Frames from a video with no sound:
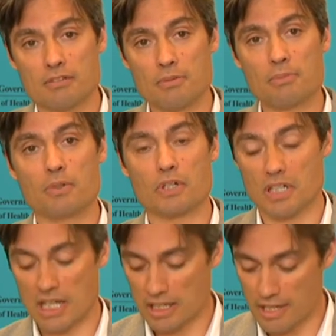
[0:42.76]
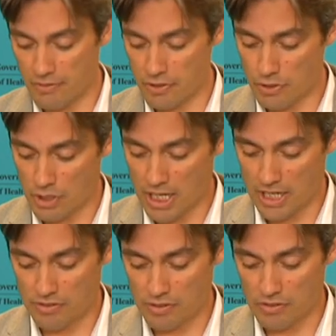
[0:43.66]
reported 11 new
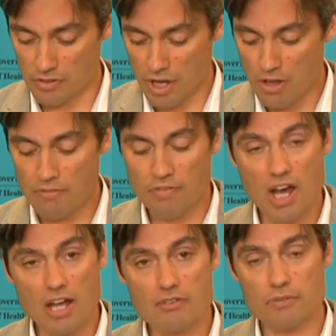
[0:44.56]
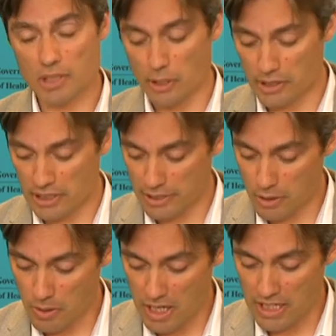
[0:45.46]
cases. Five were locally
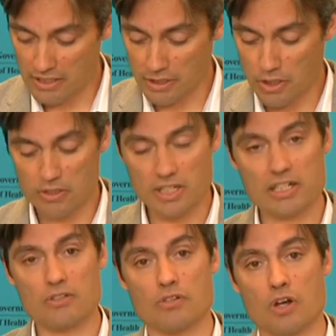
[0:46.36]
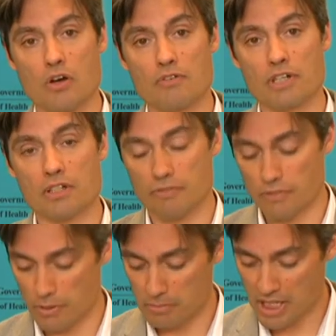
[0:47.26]
acquired and contacts of a
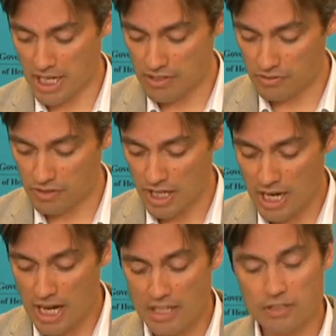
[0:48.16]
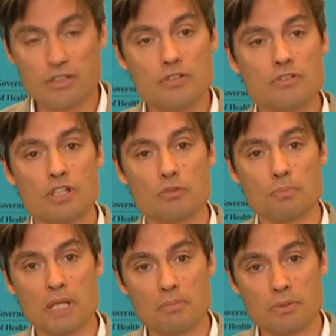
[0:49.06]
confirmed case, and six
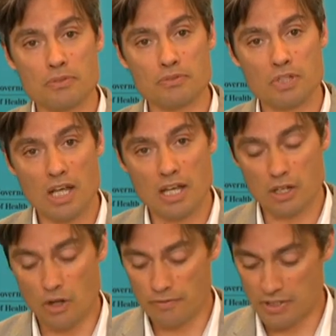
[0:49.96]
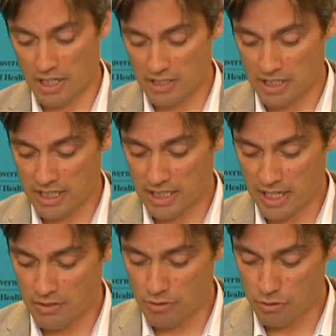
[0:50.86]
people's COVID 19
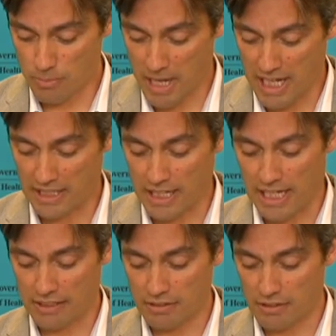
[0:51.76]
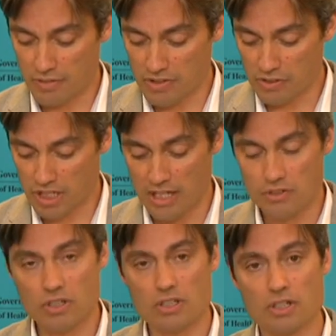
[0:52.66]
cases remain under
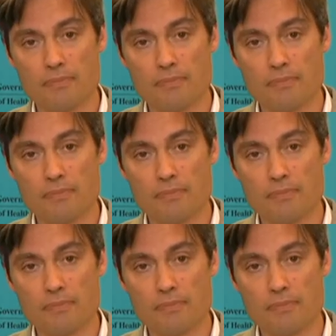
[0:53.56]
investigation.